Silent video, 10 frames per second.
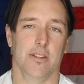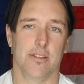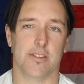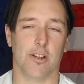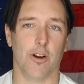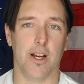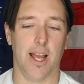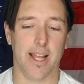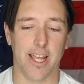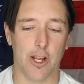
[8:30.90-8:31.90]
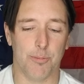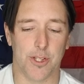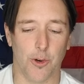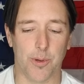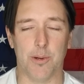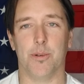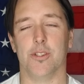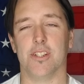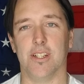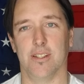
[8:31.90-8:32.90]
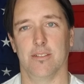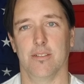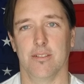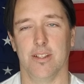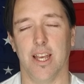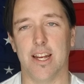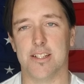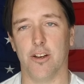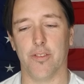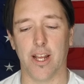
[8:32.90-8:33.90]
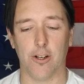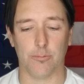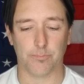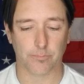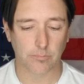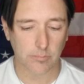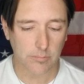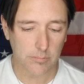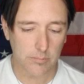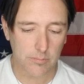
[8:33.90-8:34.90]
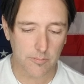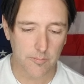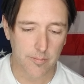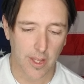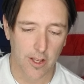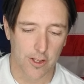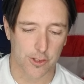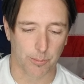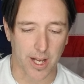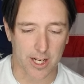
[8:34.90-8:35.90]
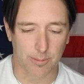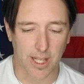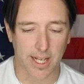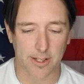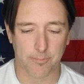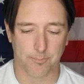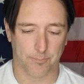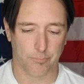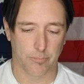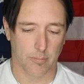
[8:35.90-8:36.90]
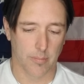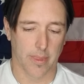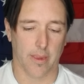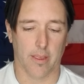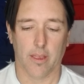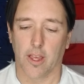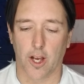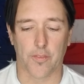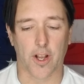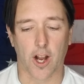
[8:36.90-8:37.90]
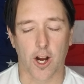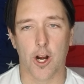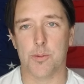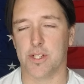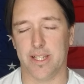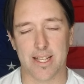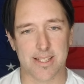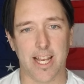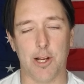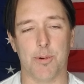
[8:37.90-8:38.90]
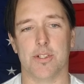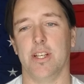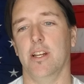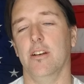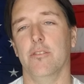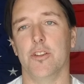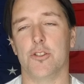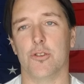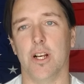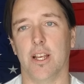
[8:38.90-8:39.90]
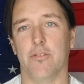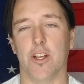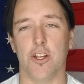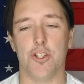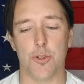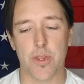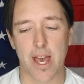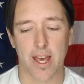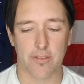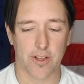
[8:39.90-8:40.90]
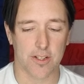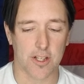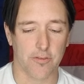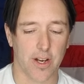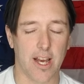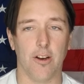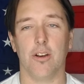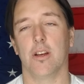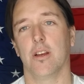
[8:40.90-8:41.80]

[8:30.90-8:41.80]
sorry, I get it, but don't be a pussy. You got to tough it out. So bottom line, cut the carbs, and that's 80% of the trick. If you can do that, if you can tough it out,